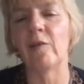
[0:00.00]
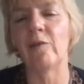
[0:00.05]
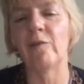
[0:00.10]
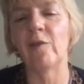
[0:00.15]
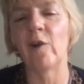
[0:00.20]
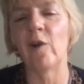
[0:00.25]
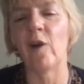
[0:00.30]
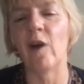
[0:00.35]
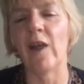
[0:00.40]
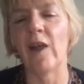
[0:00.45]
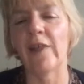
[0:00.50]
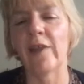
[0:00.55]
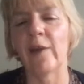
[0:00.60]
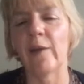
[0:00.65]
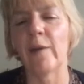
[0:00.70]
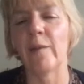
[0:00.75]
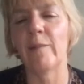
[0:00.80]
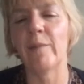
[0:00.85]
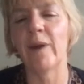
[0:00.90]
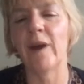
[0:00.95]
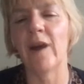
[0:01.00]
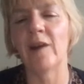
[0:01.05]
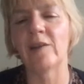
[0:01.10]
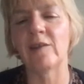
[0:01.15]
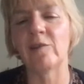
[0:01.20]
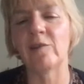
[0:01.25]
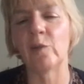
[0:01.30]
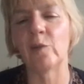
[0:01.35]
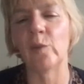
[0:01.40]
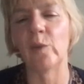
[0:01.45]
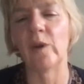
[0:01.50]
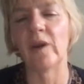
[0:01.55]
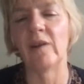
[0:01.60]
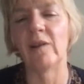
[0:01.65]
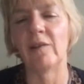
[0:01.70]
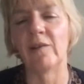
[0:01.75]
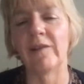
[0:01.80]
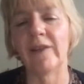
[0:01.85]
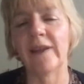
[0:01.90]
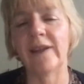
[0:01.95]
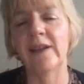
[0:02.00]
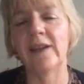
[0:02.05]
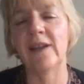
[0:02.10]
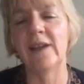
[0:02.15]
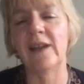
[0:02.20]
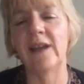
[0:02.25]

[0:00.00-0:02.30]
for other parts of the world that in,